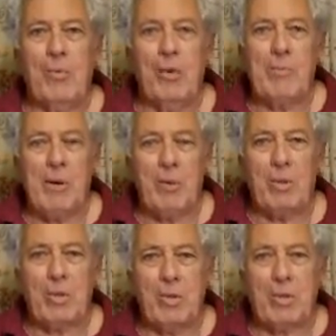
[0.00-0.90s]

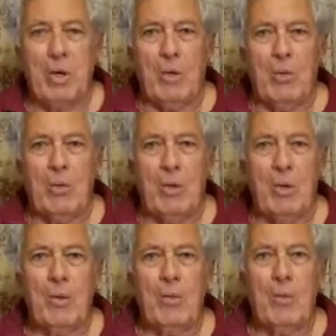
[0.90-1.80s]
remote control
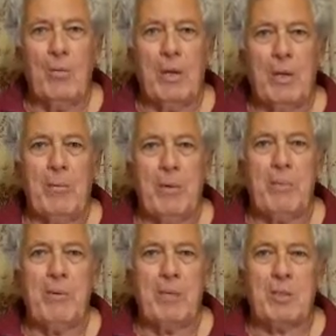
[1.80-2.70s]
that we
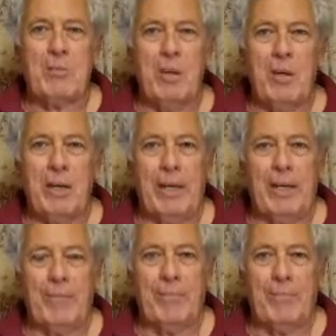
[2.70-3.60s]
will be supplying.